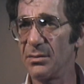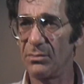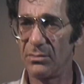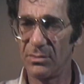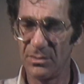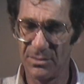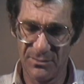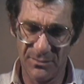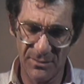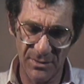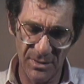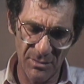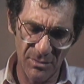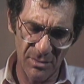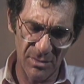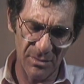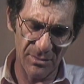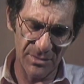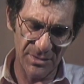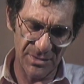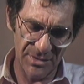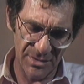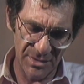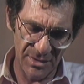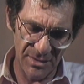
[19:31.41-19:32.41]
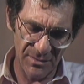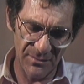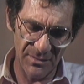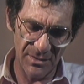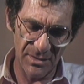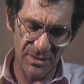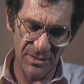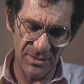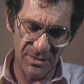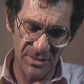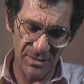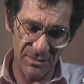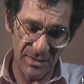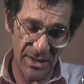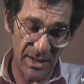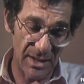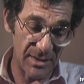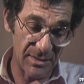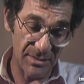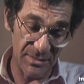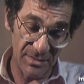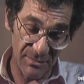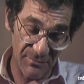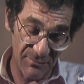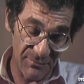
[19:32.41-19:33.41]
it was very well received, and it did and
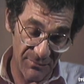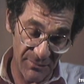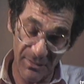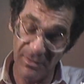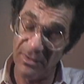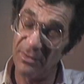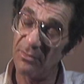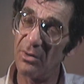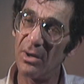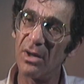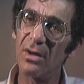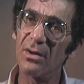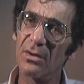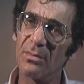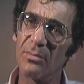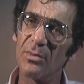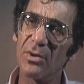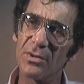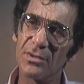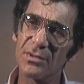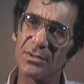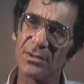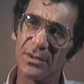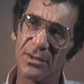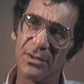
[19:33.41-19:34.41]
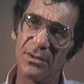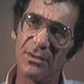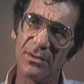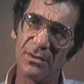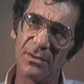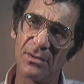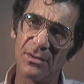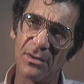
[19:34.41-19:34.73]
it did very well commercially,